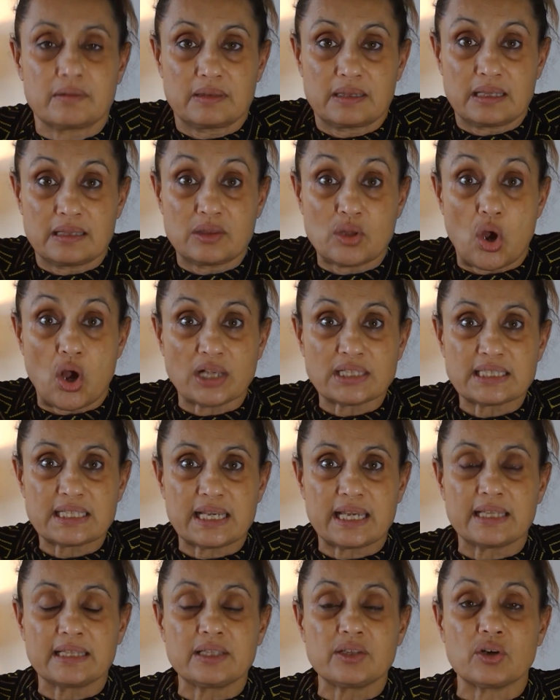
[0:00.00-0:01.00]
the knots
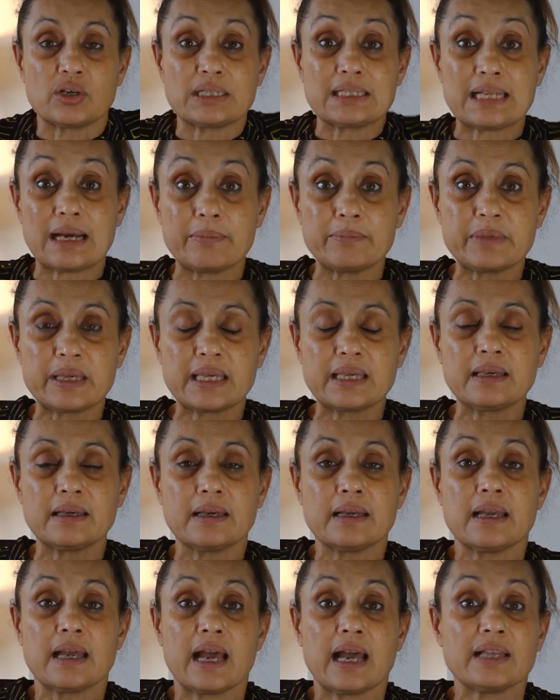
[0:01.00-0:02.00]
in your
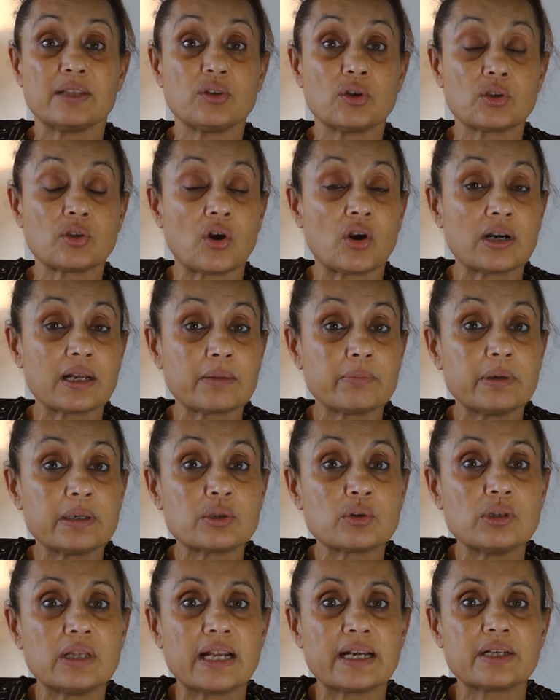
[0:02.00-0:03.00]
tummy, and you're not able
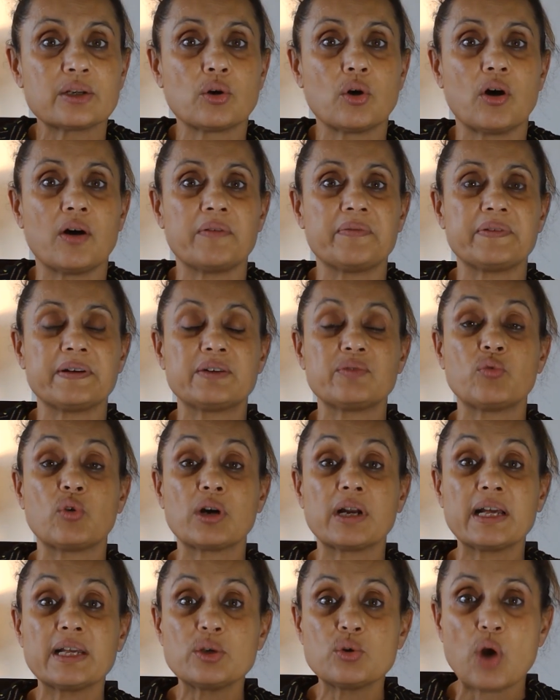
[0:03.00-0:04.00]
to let go of it.
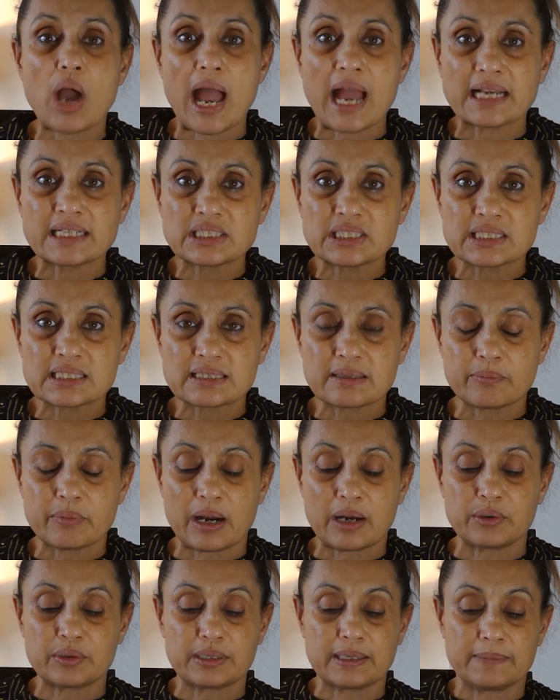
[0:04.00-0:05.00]
What are you anxious
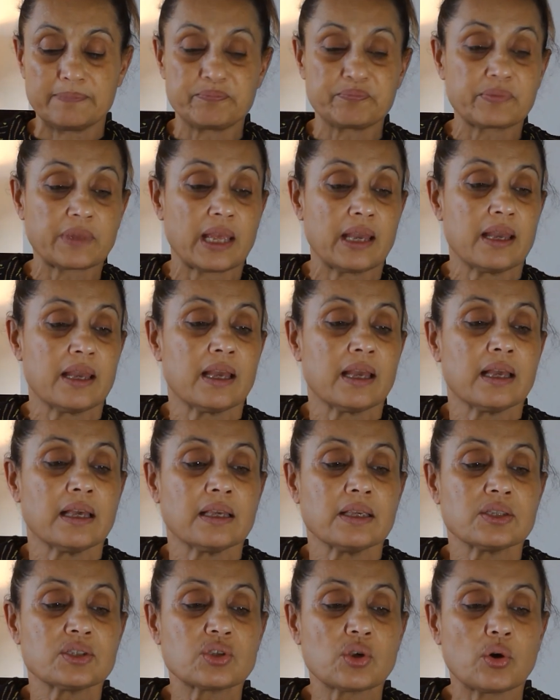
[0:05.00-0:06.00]
about?
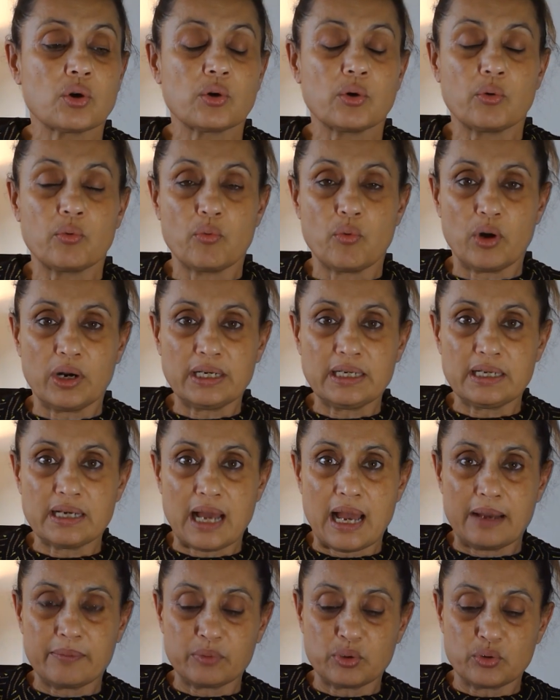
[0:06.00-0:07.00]
So what
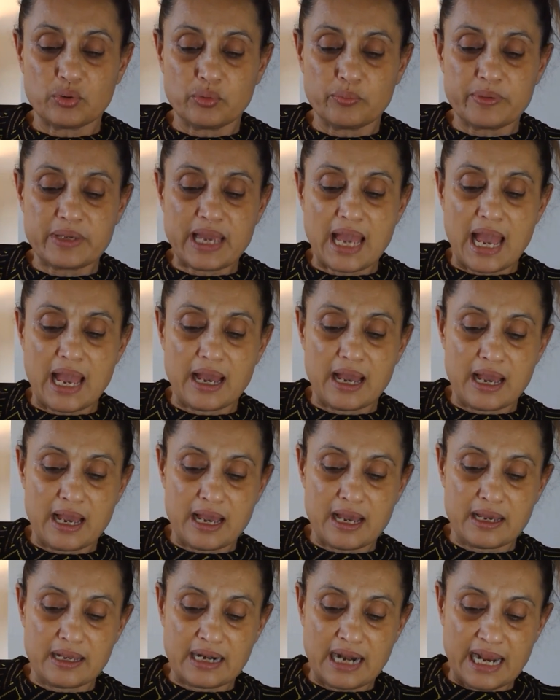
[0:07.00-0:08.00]
I'm going to be
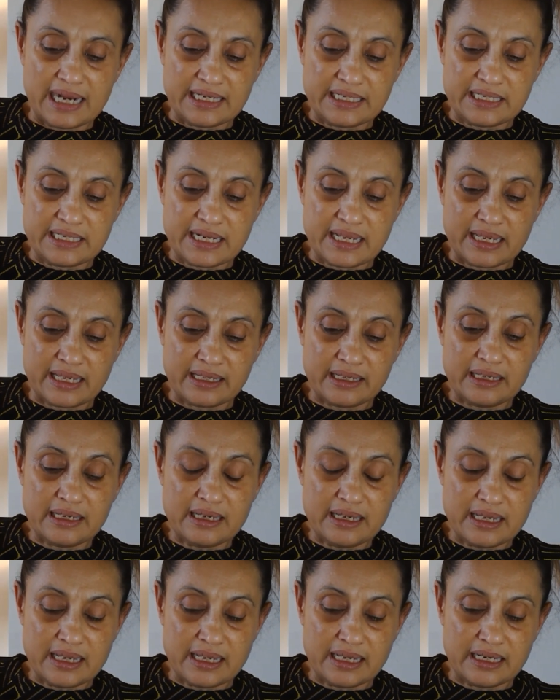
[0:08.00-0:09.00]

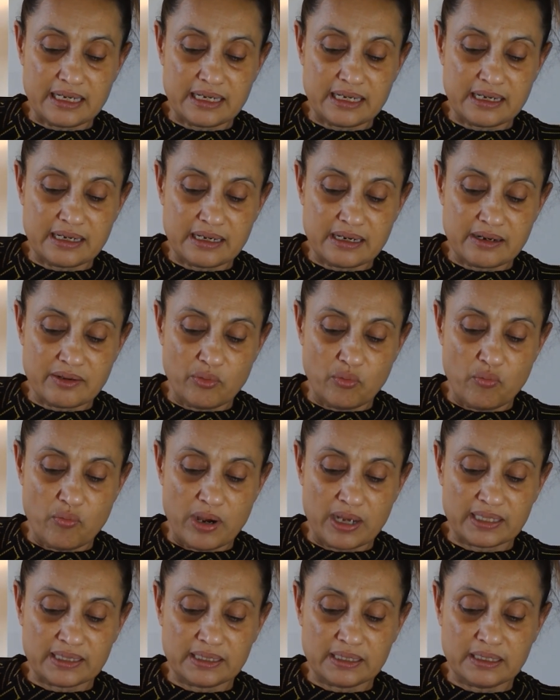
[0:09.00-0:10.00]
writing in
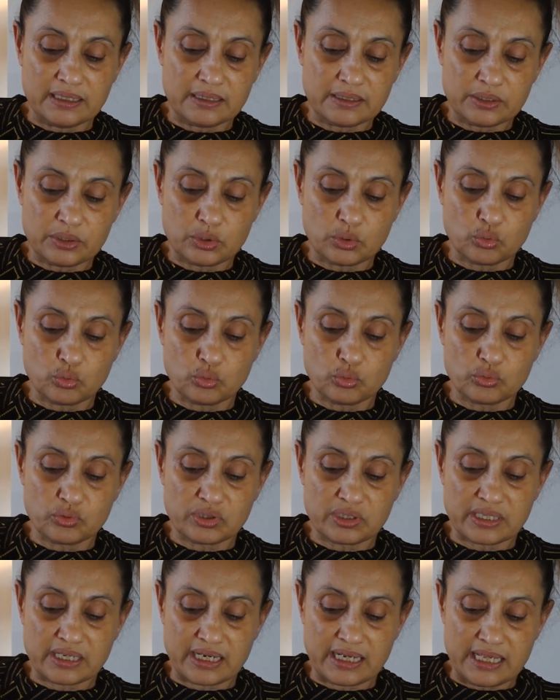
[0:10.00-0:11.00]
1,
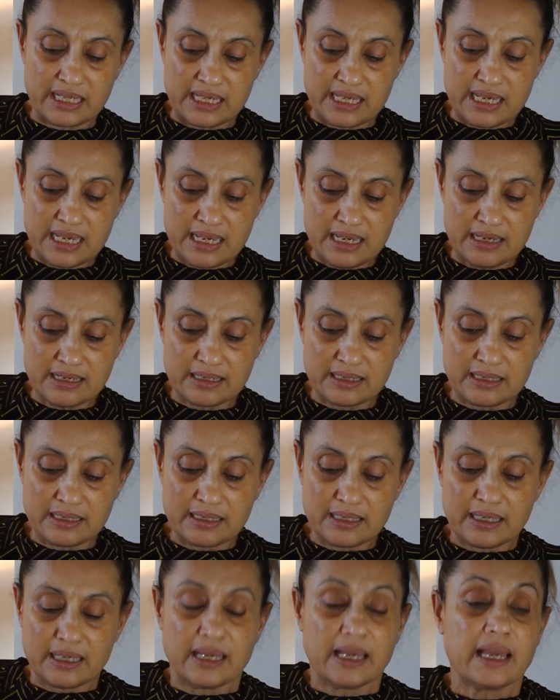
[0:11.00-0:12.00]
2, 3,
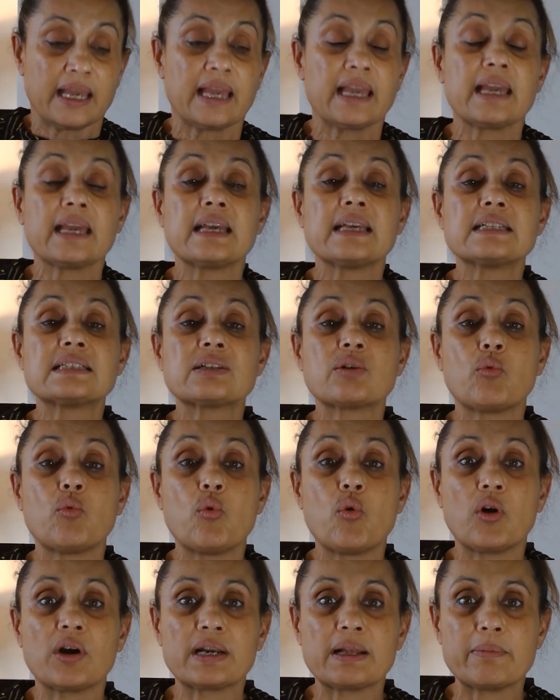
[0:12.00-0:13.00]
is
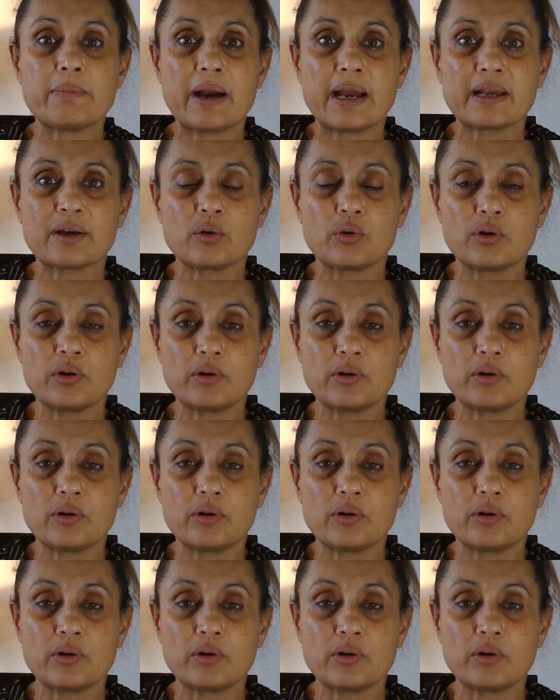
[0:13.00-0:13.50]
what am I